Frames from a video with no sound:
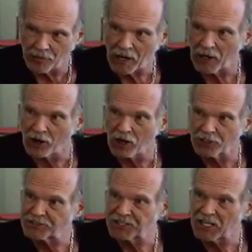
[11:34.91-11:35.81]
about
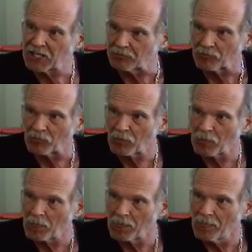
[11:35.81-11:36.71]
all the same.
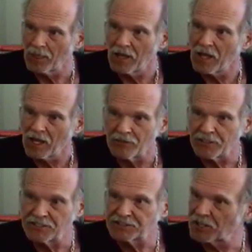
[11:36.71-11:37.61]

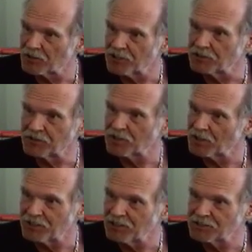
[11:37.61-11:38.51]
These are the
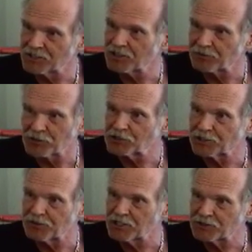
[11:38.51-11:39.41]

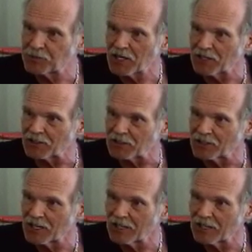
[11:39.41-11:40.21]
first of each pair.